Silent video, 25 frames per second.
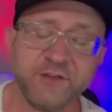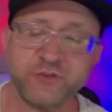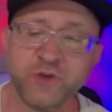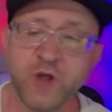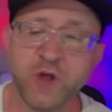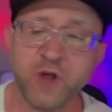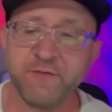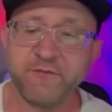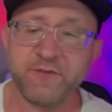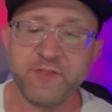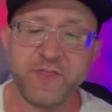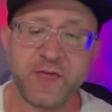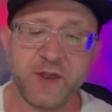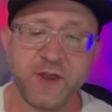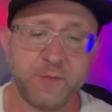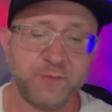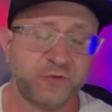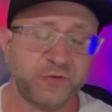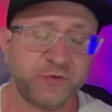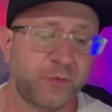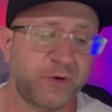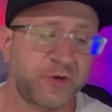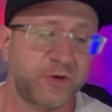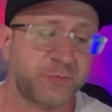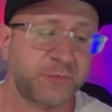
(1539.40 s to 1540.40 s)
it's not even
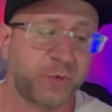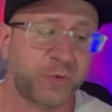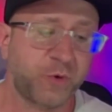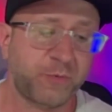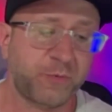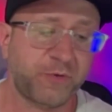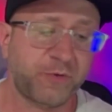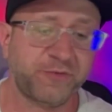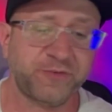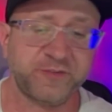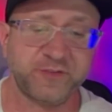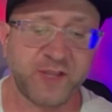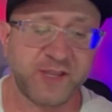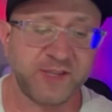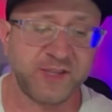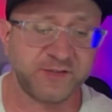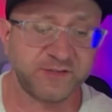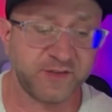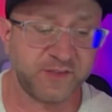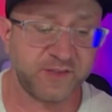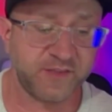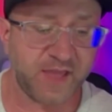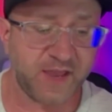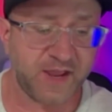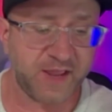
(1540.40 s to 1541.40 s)
that I'm so much more
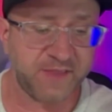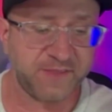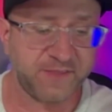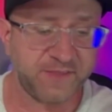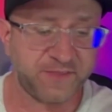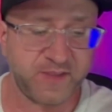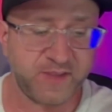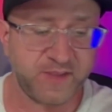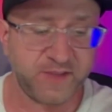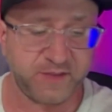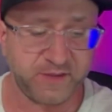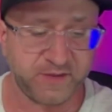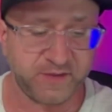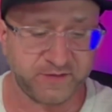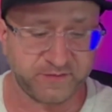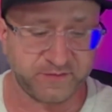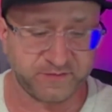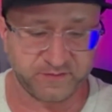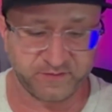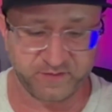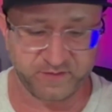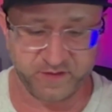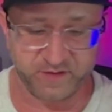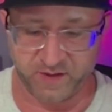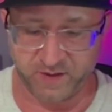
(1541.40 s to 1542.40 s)
precise than that. I think
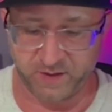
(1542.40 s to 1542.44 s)
it's